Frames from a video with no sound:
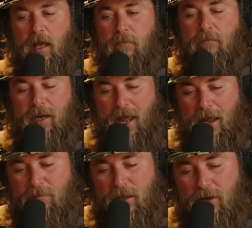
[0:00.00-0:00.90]
but
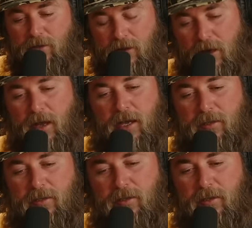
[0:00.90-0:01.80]
I'm there to
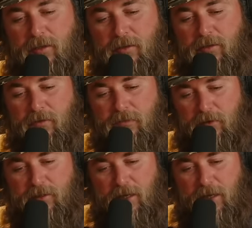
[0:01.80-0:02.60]
hunt. So the first